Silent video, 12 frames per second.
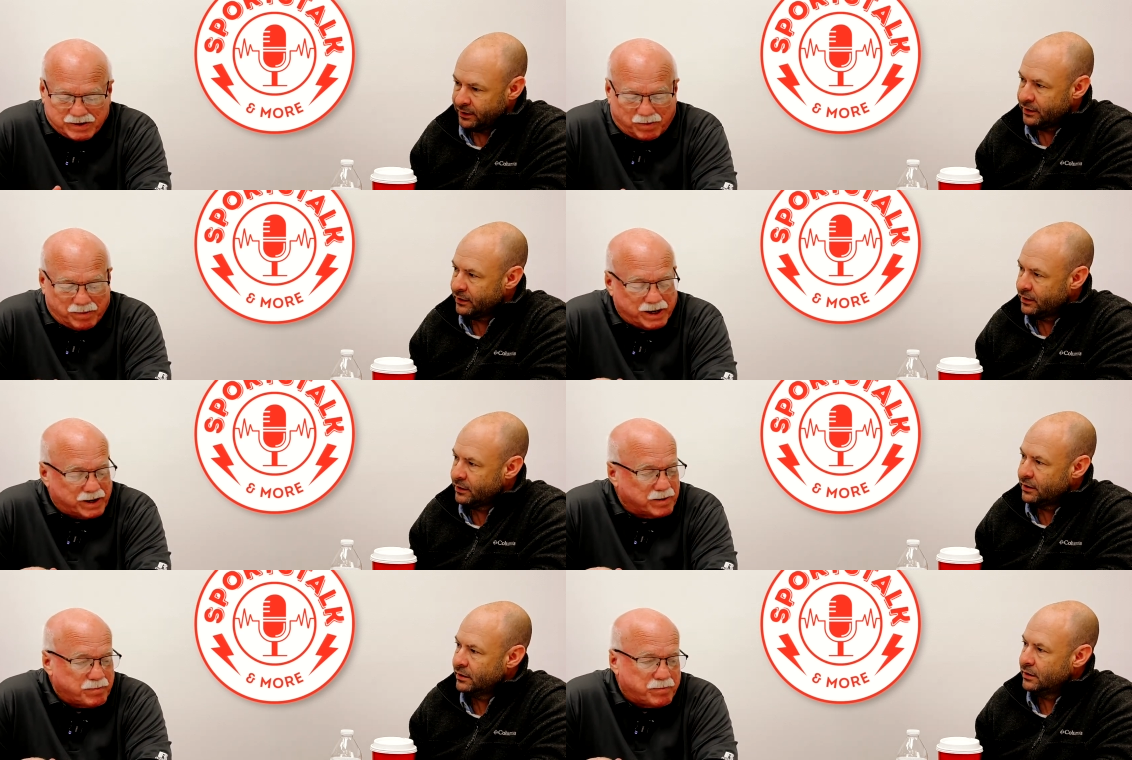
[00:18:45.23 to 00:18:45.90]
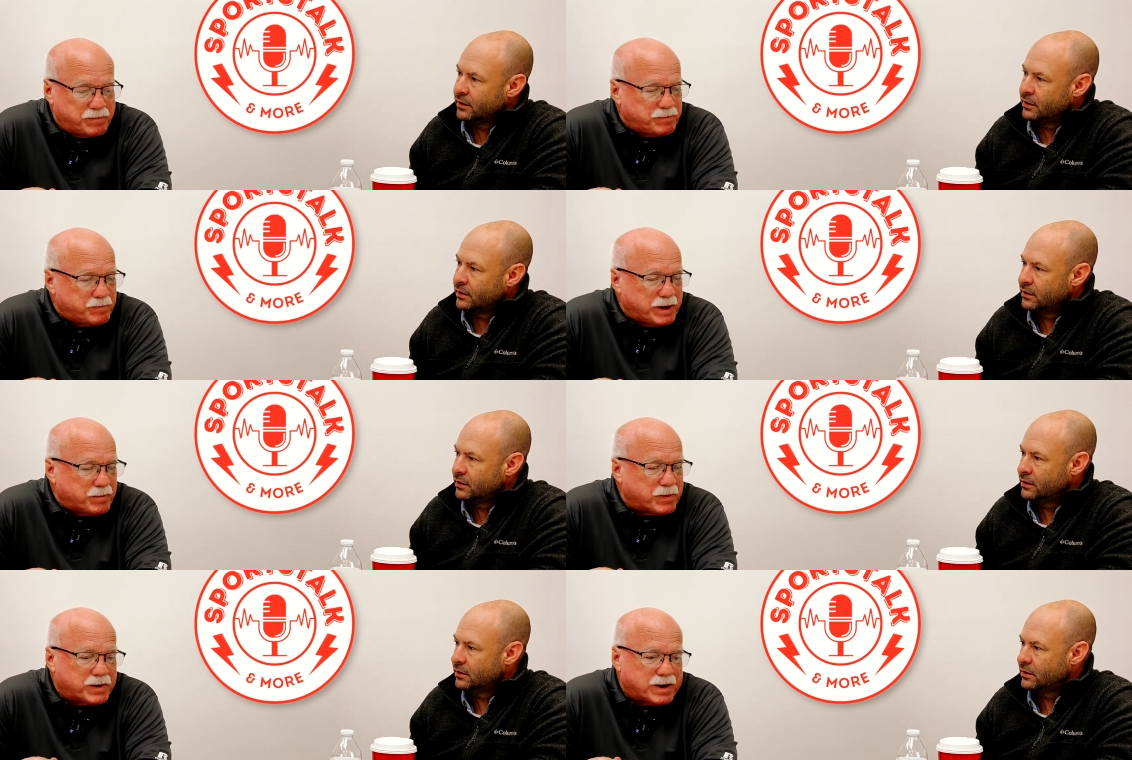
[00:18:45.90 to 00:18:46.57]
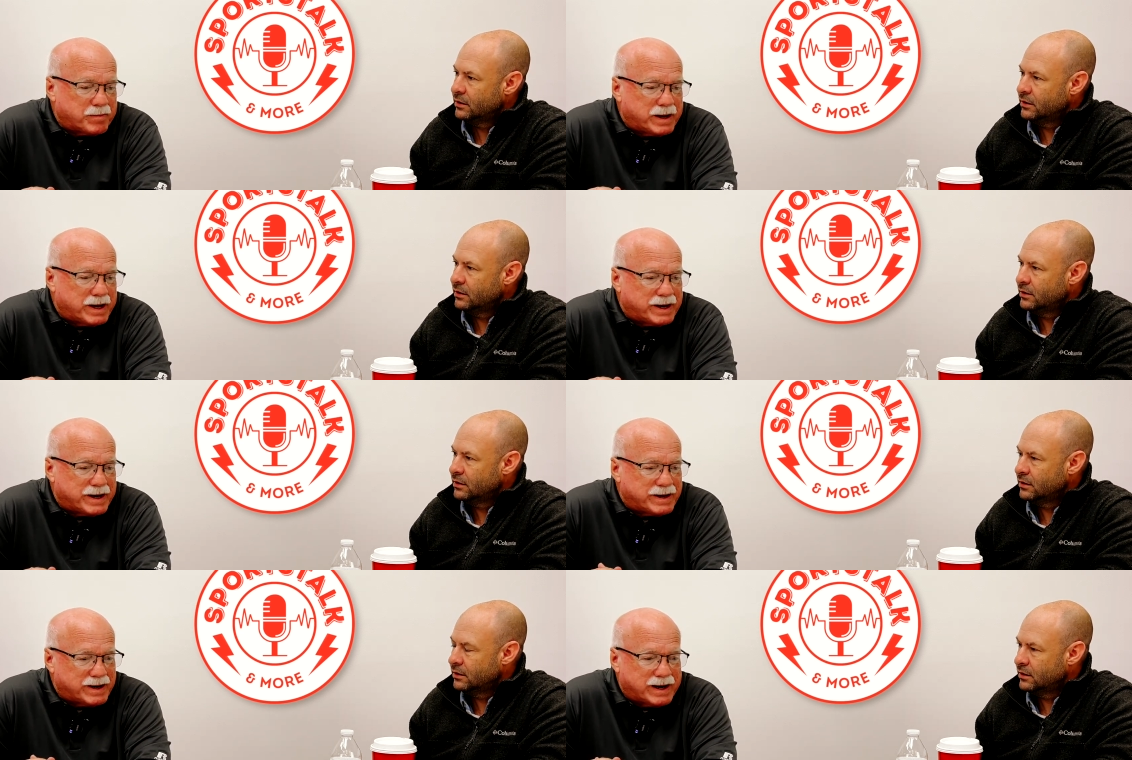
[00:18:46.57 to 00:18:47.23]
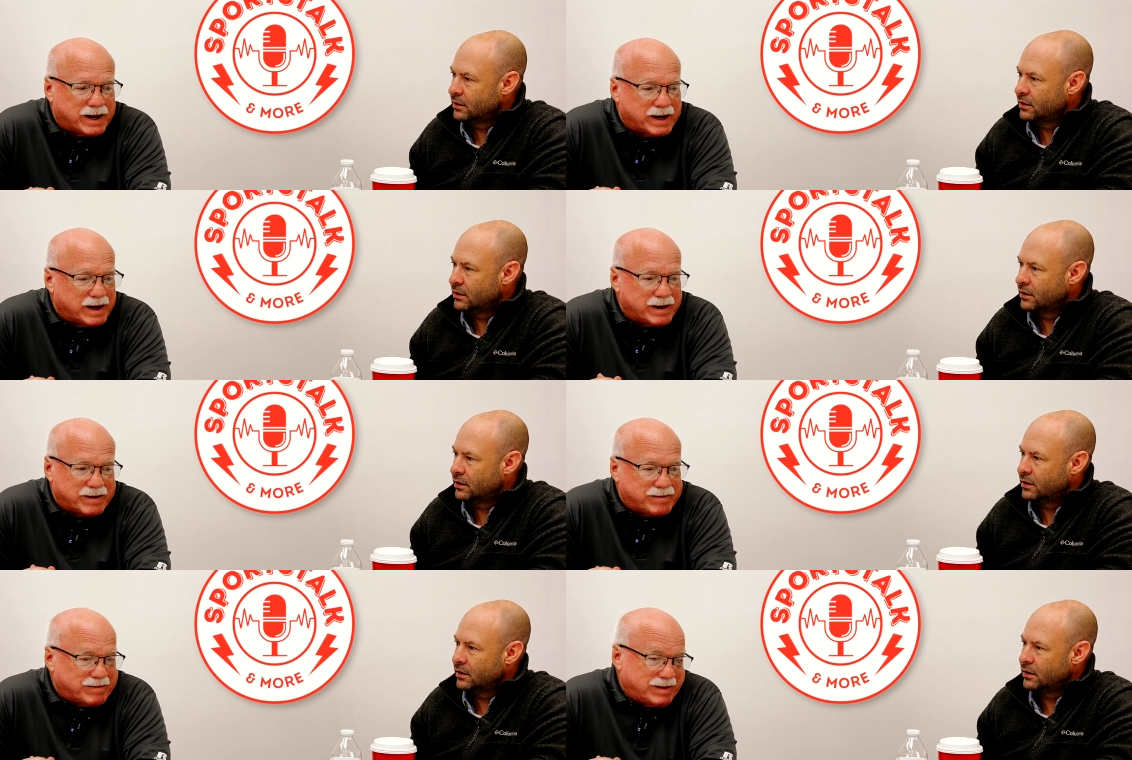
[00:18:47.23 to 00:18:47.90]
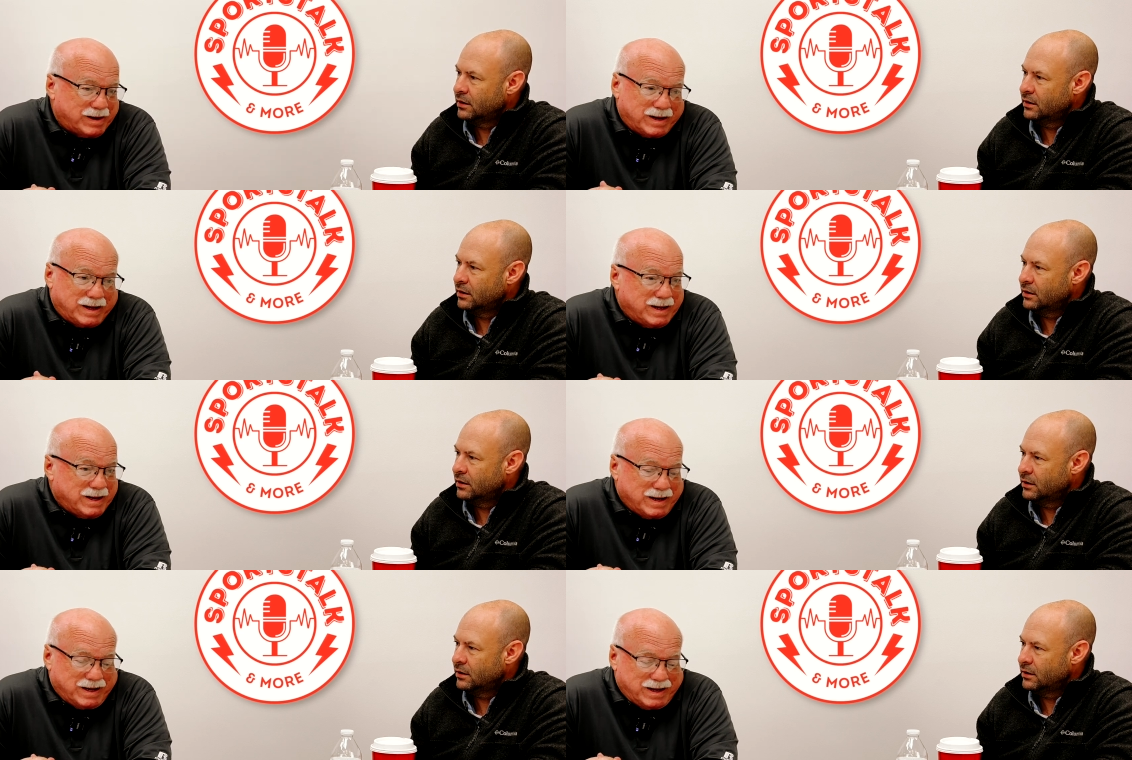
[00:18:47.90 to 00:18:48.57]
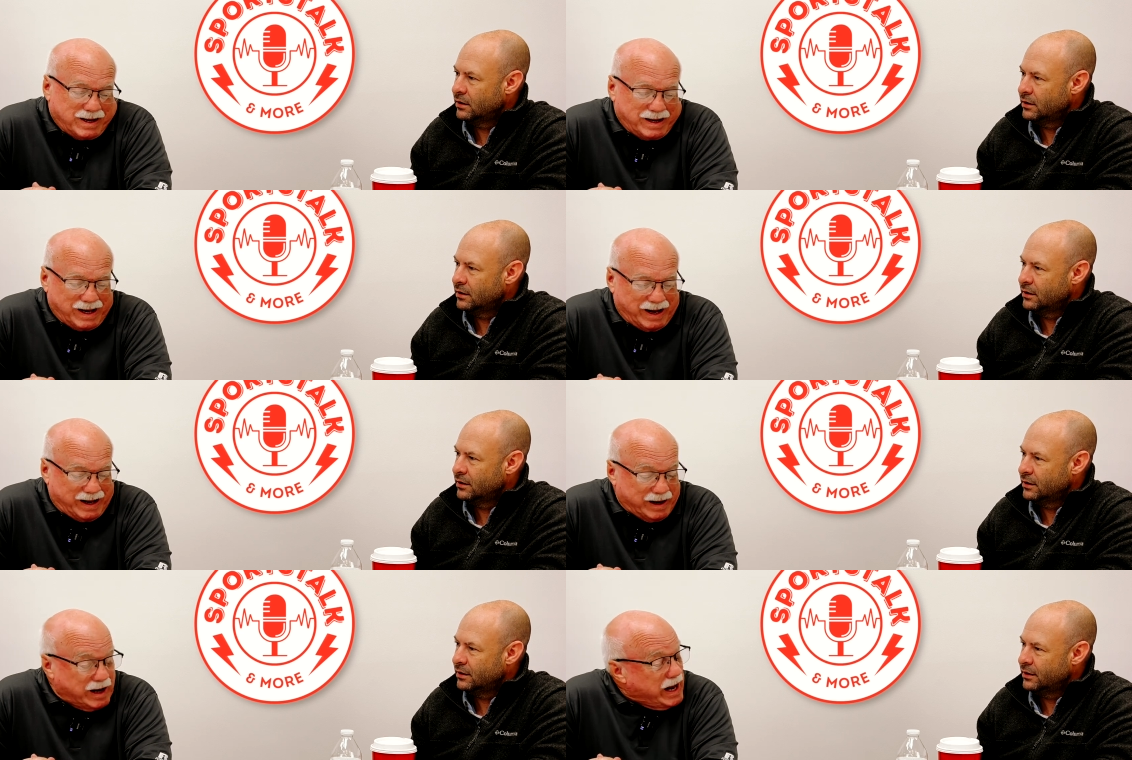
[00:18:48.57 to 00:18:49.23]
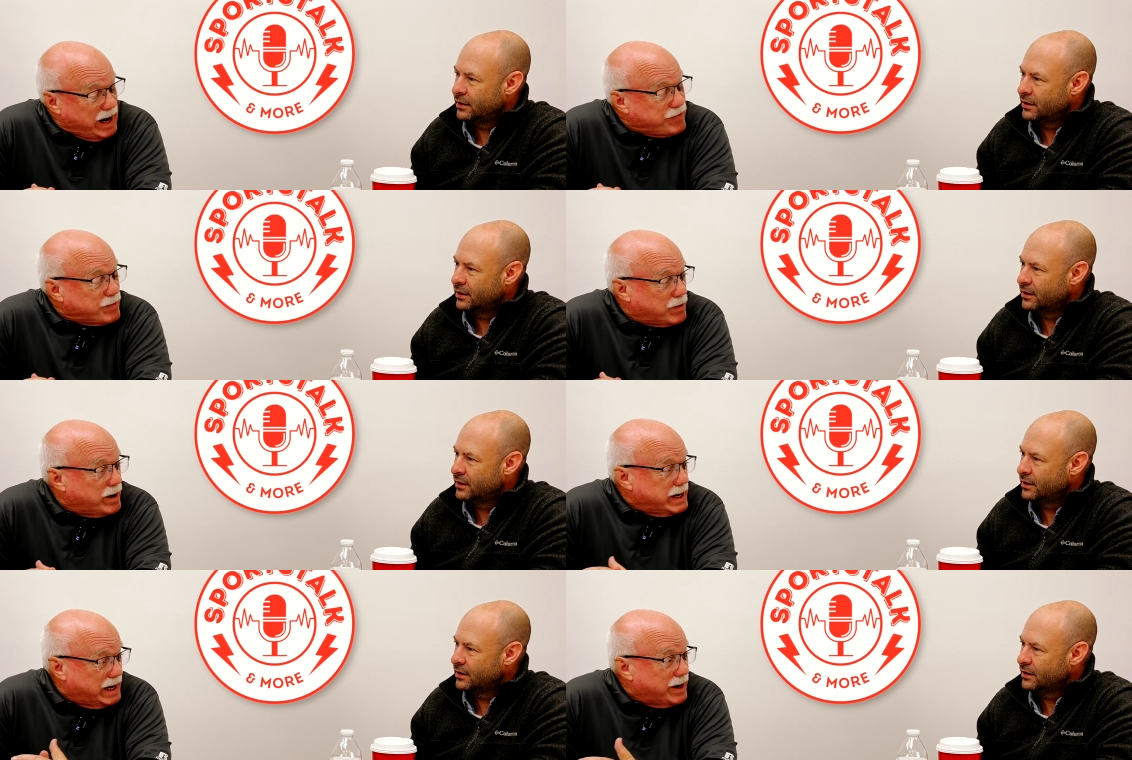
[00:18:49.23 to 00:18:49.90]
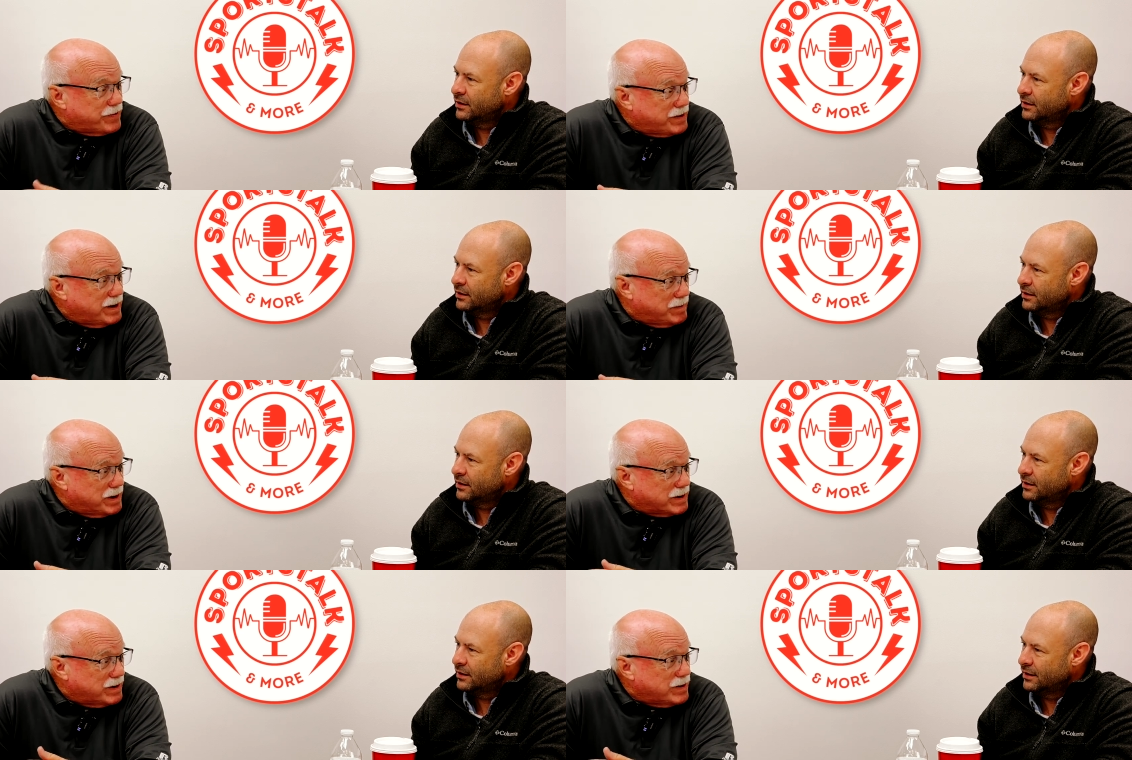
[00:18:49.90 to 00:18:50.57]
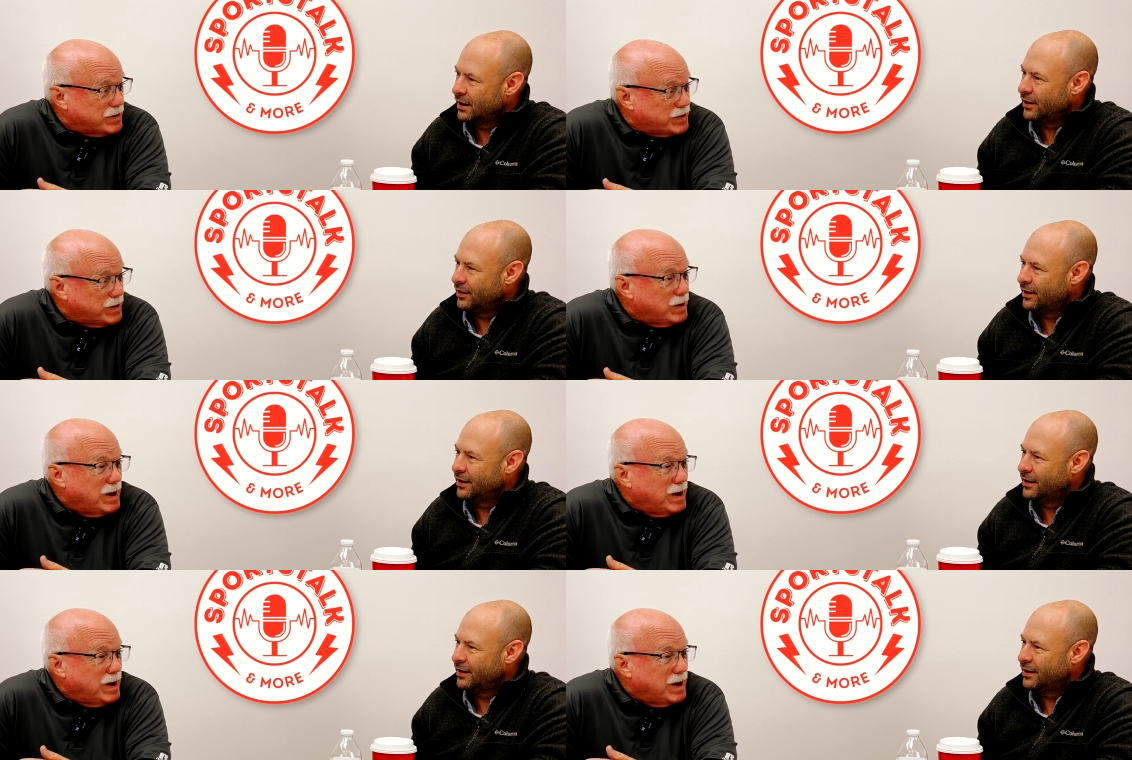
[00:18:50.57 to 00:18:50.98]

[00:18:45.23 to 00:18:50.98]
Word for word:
Speaker 1: so many good people come in, and yeah, it, it, he has some great guests come in that, too.